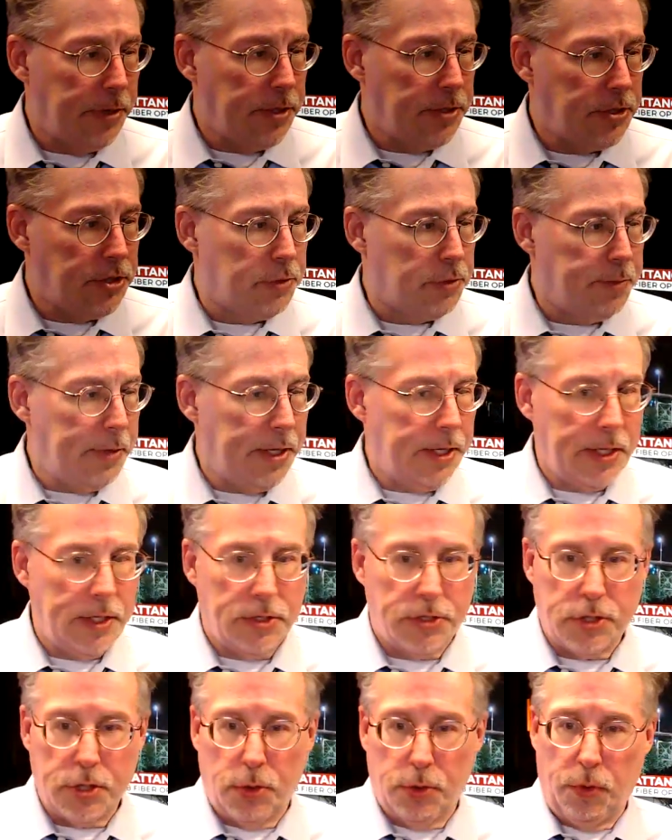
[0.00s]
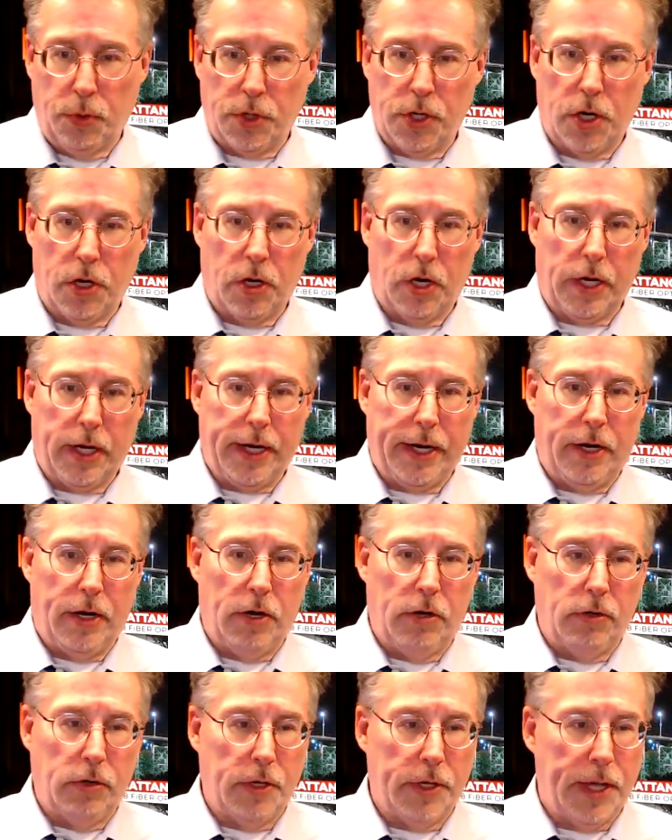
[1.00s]
Speedy's Total Car Care,
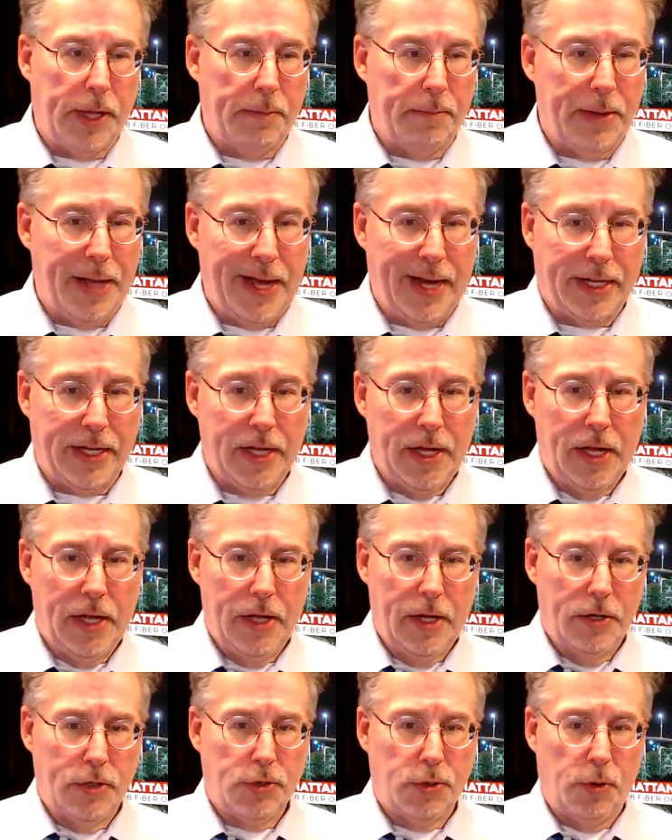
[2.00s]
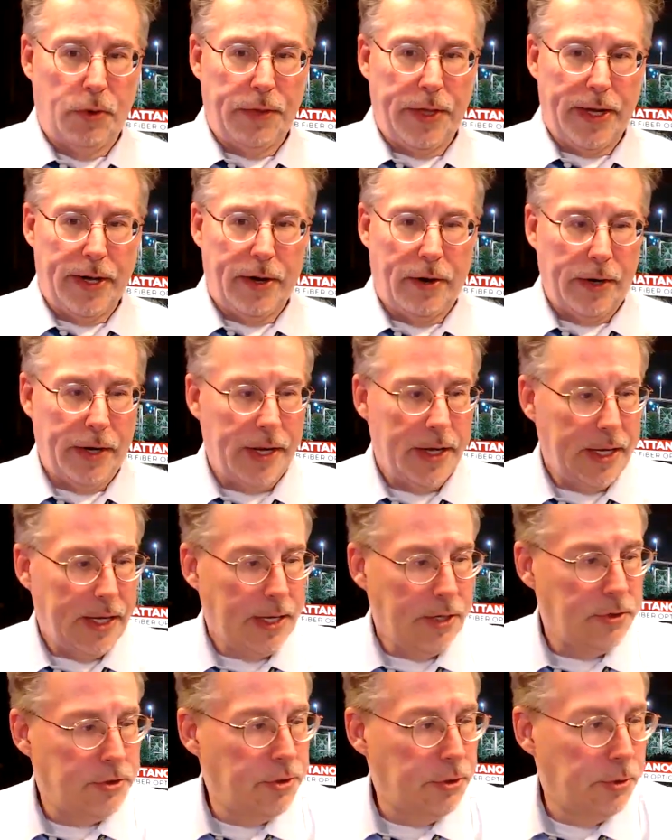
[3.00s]
looking back toward the area
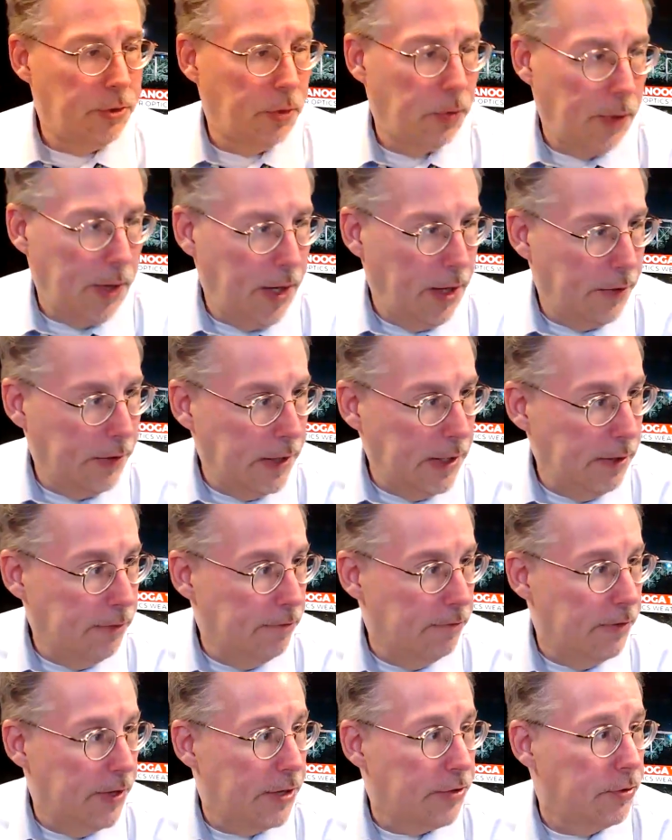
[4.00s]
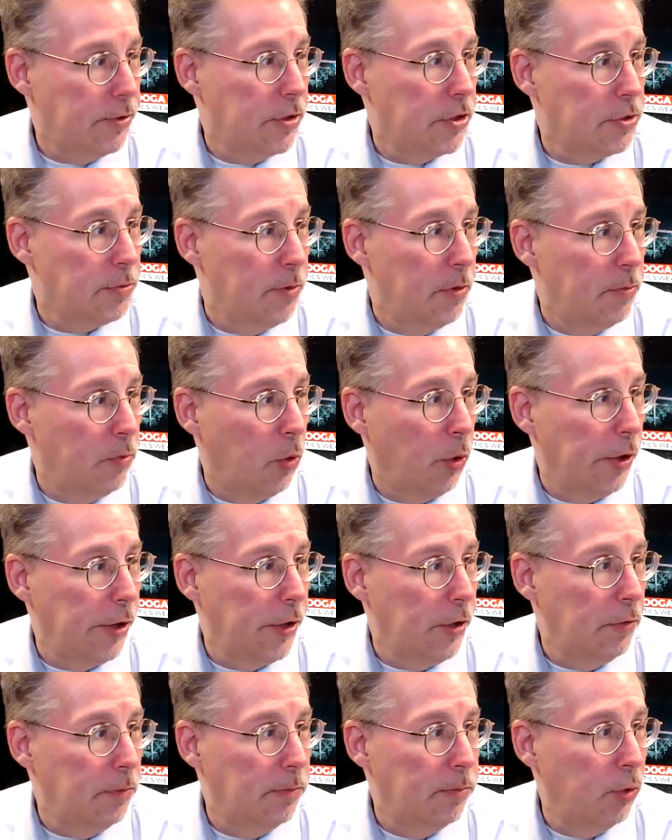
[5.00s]
into and around the Veterans
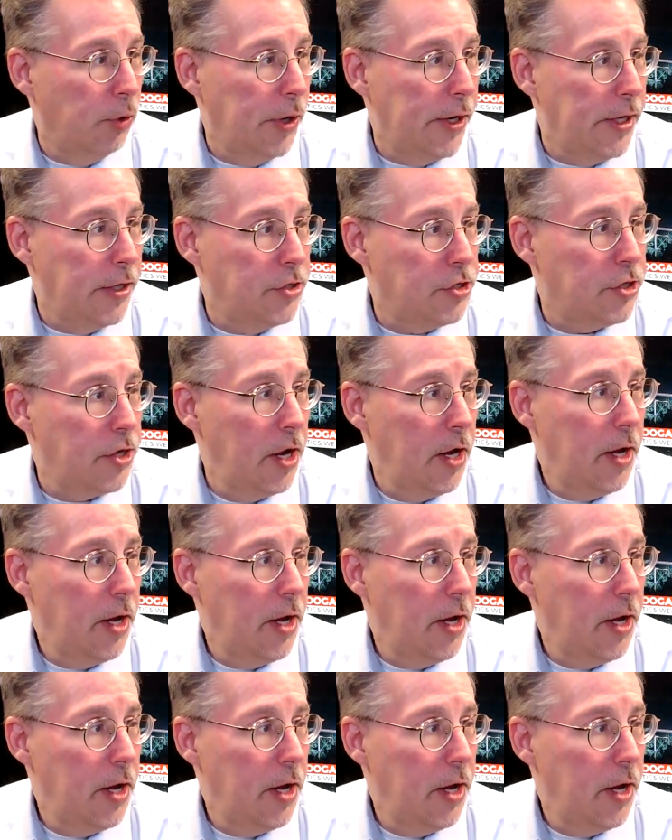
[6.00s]
Memorial Bridge.